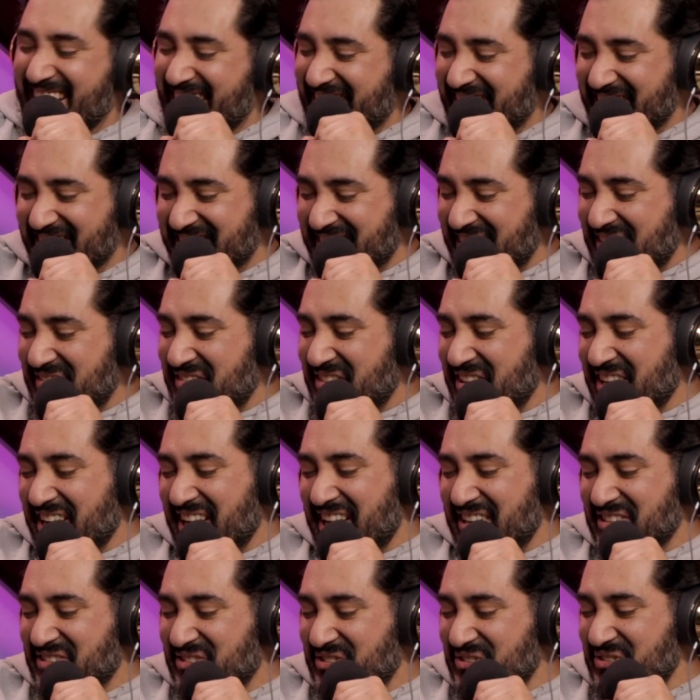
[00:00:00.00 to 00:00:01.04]
And the same thing
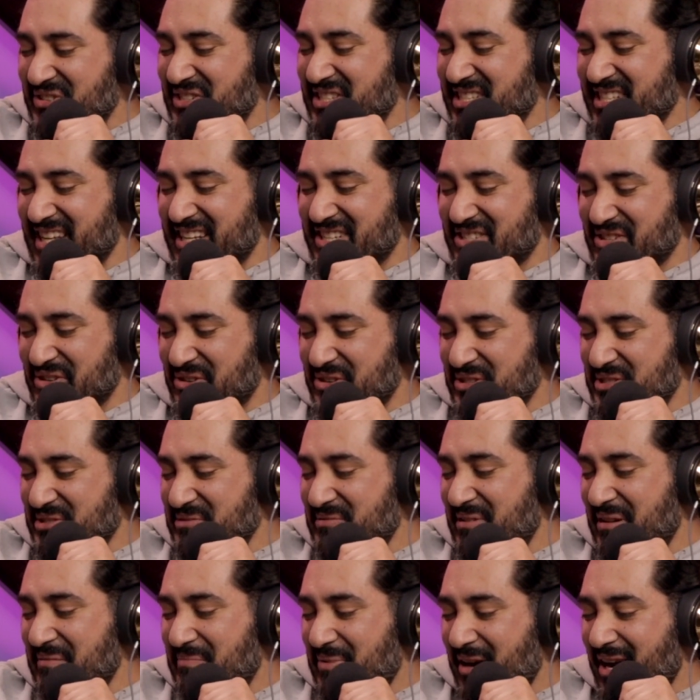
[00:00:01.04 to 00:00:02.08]
as soon as I showed her to
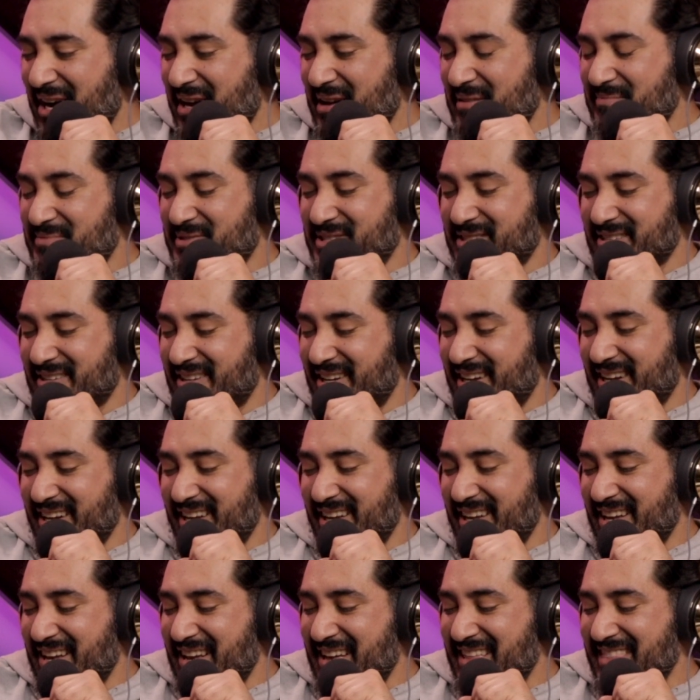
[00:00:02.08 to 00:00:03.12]
my pops,
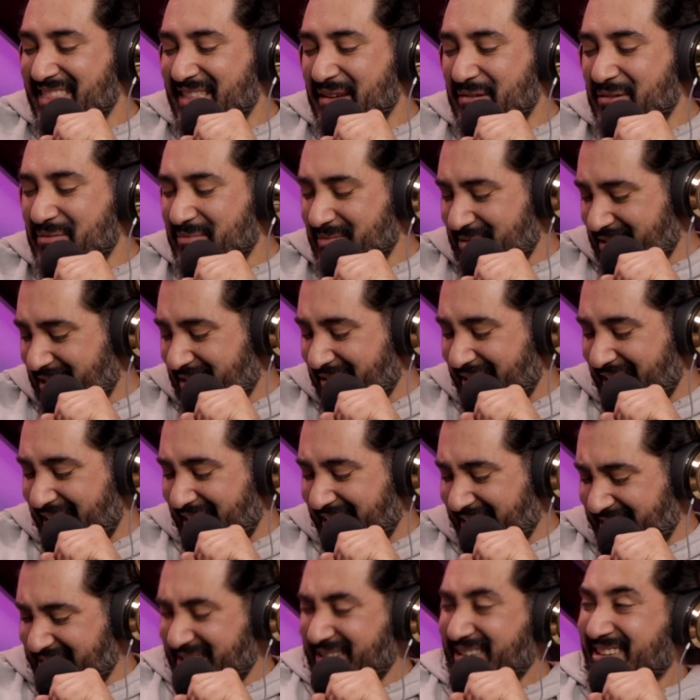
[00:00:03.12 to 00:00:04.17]
and they're
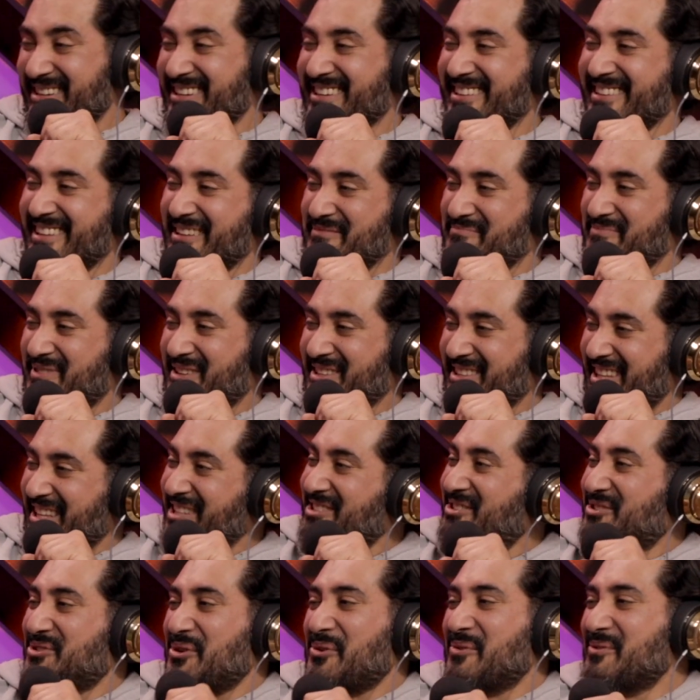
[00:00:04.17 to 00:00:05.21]
like, "Ugh, they
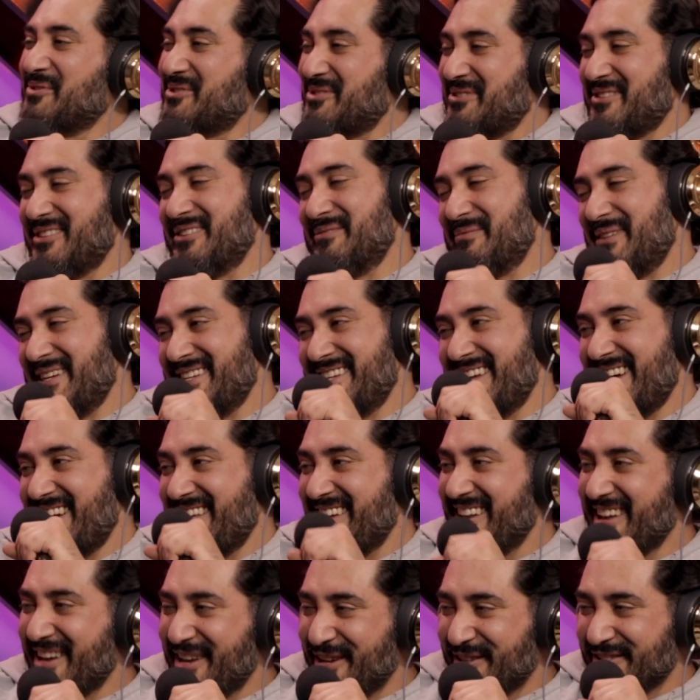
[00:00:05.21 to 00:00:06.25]
sold you." You know, my dad.
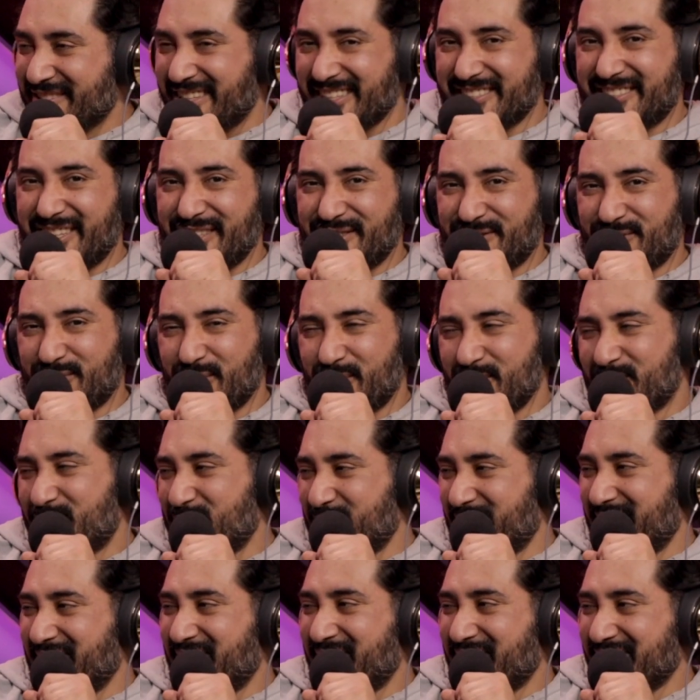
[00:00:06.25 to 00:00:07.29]
It's like they sold
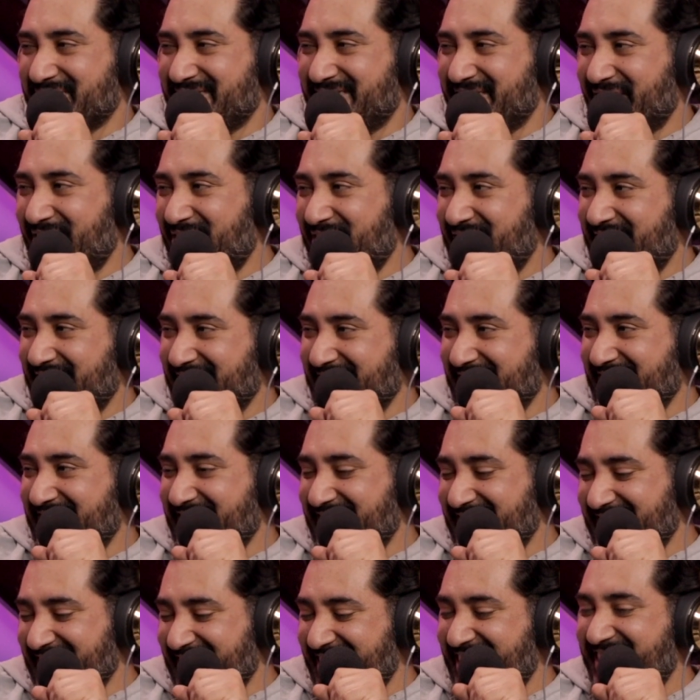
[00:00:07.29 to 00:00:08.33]
you an old dog.
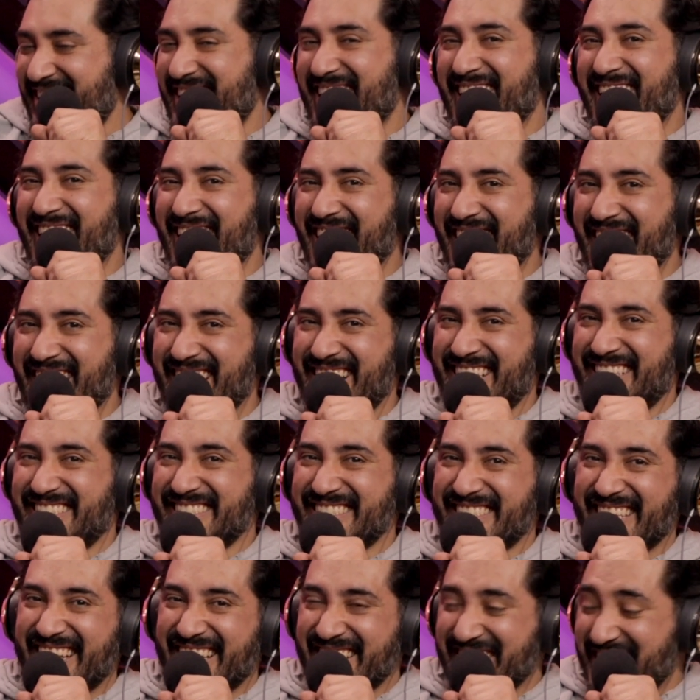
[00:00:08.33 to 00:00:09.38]
And I was
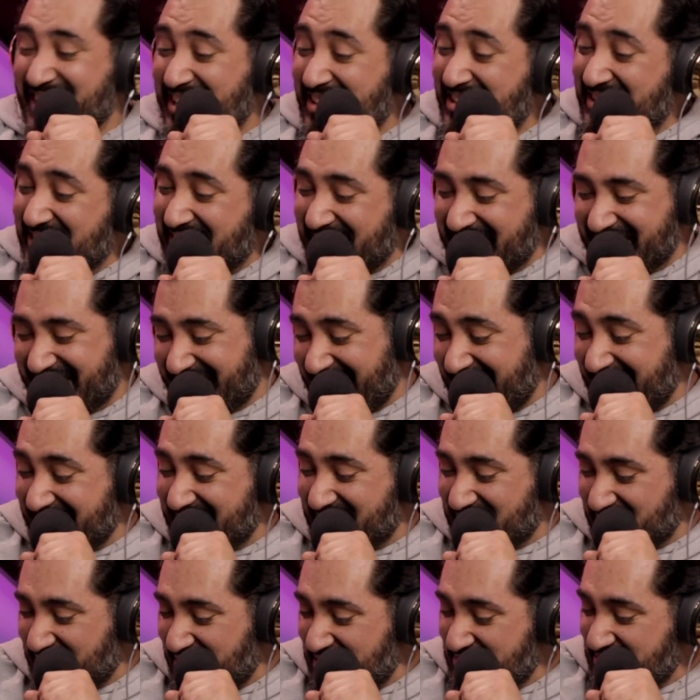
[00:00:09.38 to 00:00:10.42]
like, "No, they said
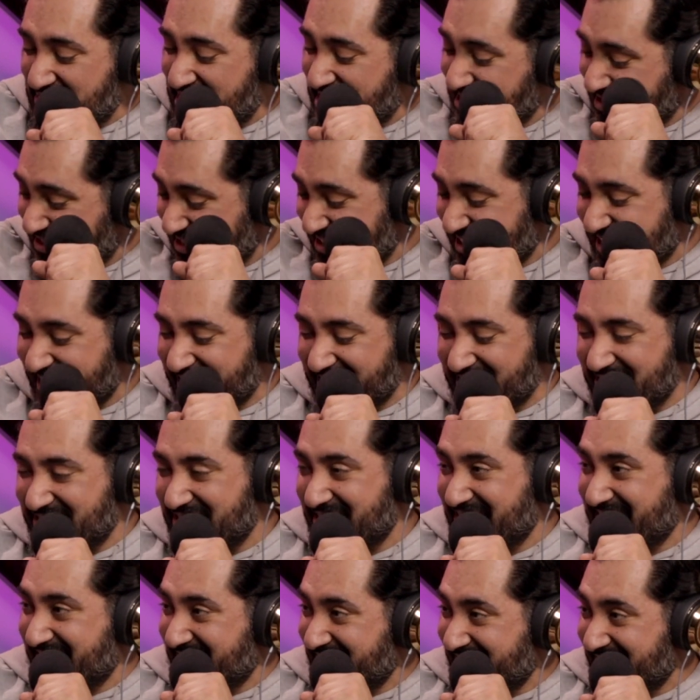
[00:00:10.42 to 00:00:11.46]
it's 4 months. Look at her;
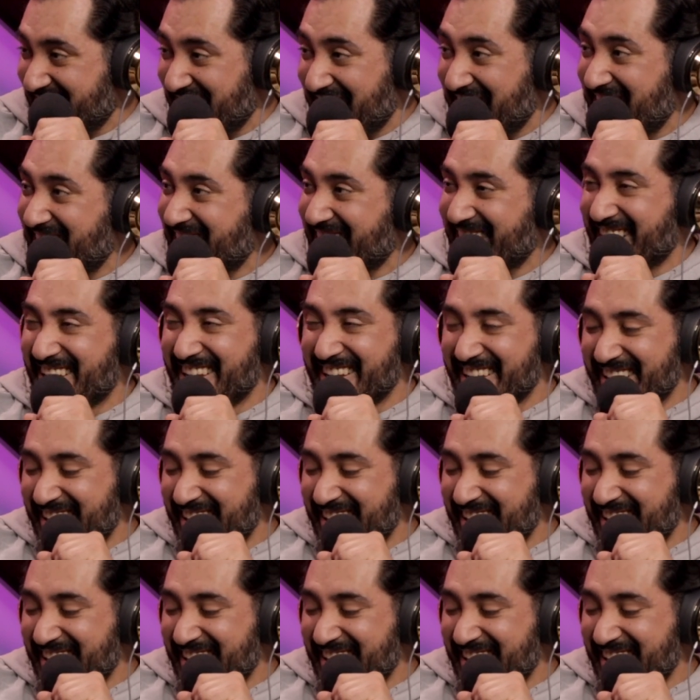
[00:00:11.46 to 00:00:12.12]
she's young.